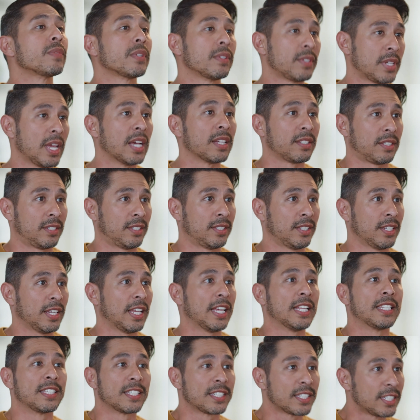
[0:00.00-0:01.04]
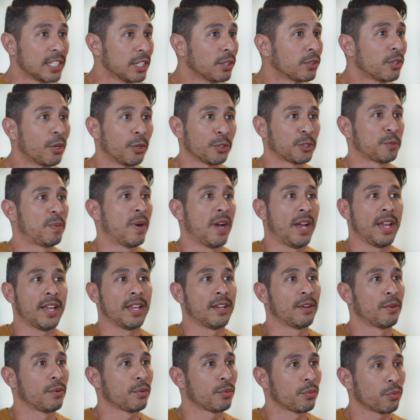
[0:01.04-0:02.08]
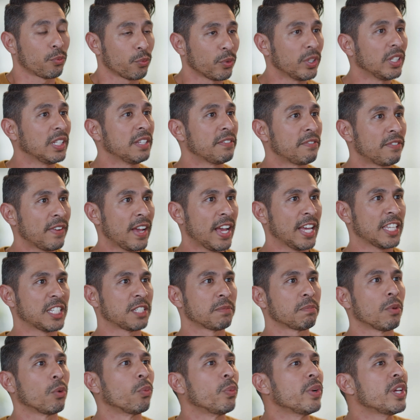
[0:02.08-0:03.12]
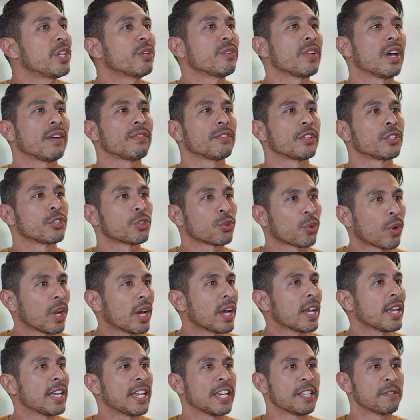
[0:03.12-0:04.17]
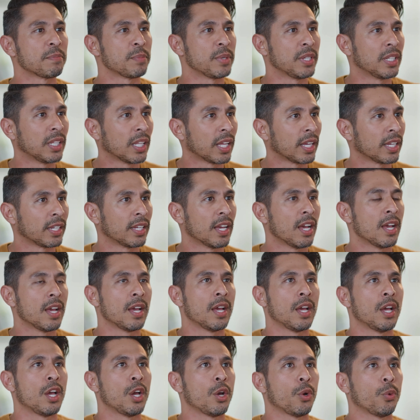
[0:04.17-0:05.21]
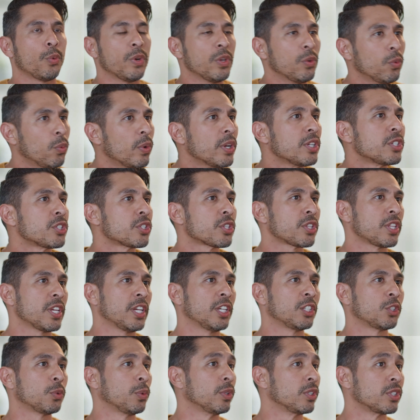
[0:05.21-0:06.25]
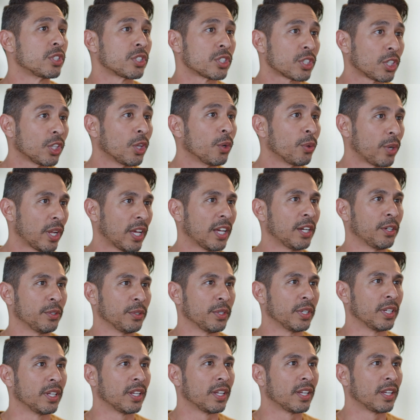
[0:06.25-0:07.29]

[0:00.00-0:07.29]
Yes, it still goes by really fast, but we don't have to try and be like, we wish things would slow down.